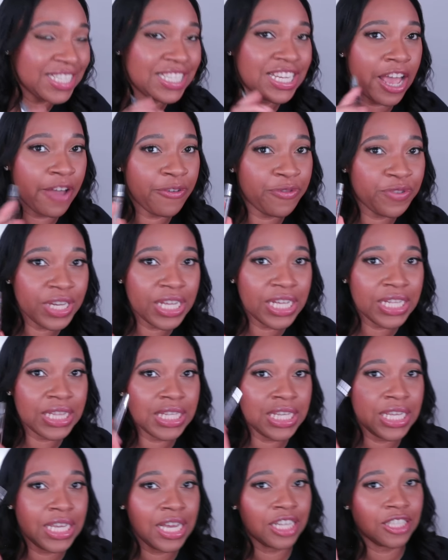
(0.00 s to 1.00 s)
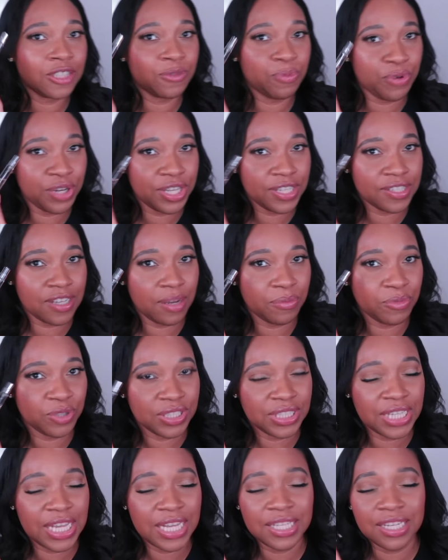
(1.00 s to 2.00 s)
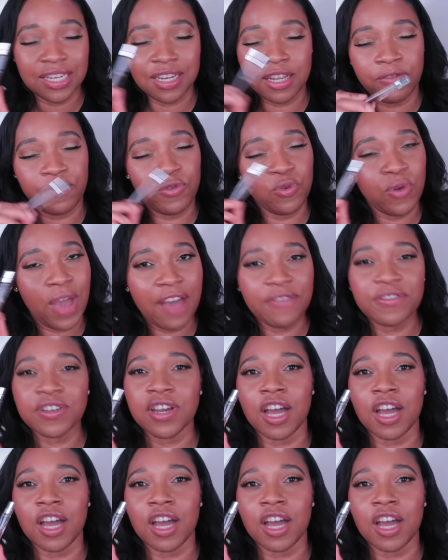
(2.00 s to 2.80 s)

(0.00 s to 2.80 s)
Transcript: definitely a spring summer scent. And if you haven't